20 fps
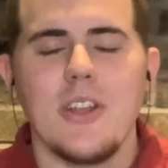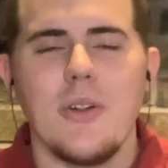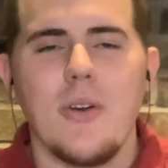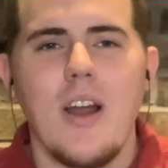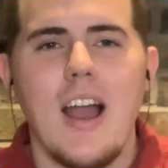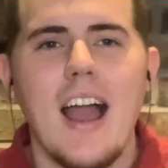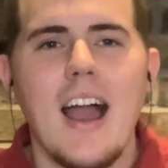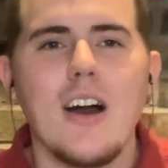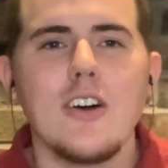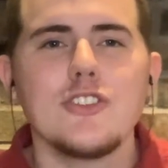
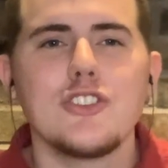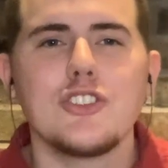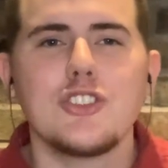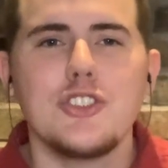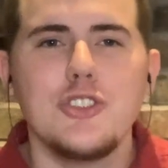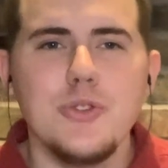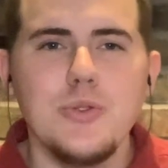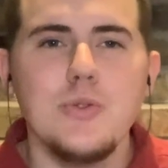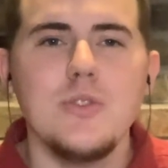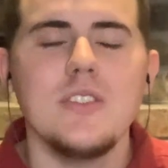how
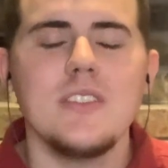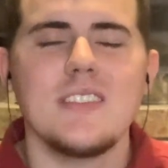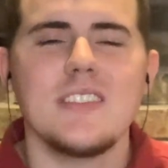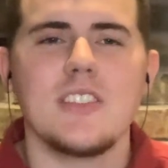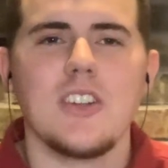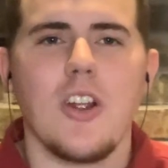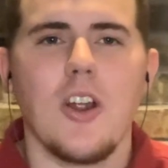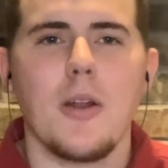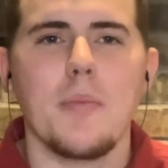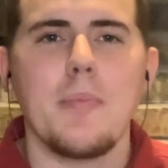students
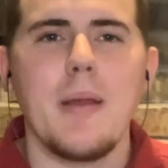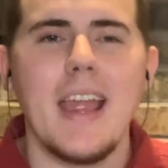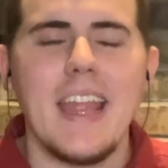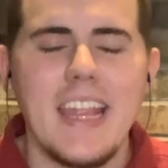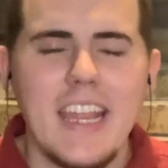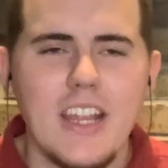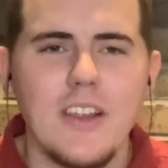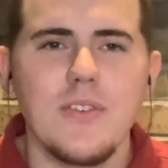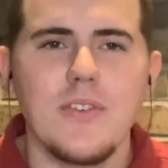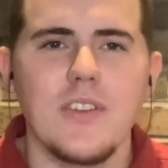are
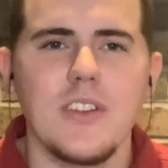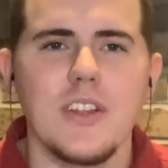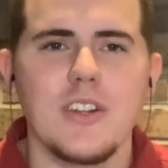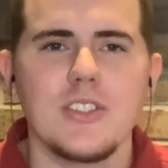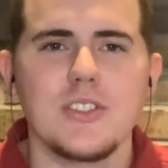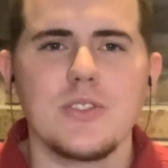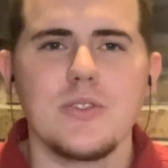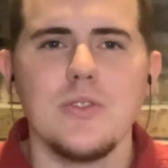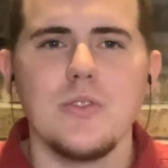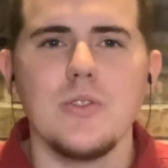paying for their
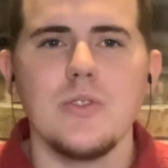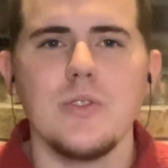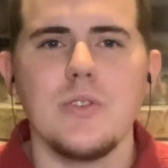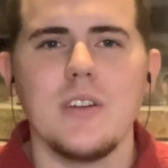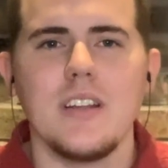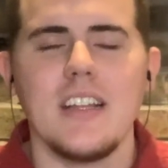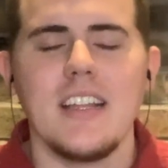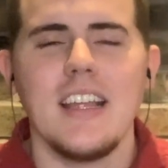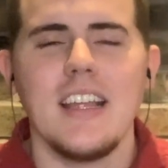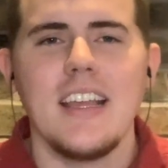school,
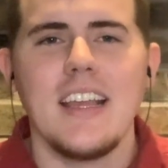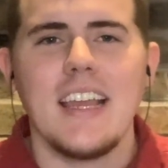and